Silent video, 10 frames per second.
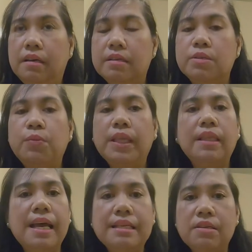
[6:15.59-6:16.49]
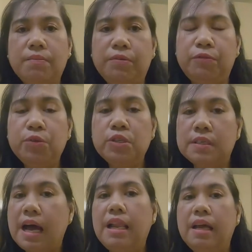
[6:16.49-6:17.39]
sweetness of the fruit
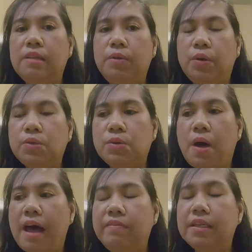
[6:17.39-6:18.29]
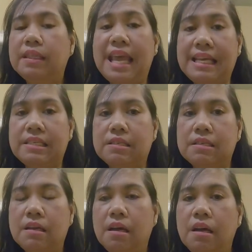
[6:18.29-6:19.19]
salad, we also have the
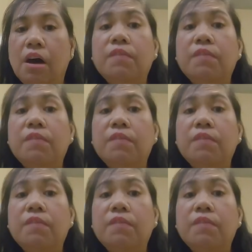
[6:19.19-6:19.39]
taste of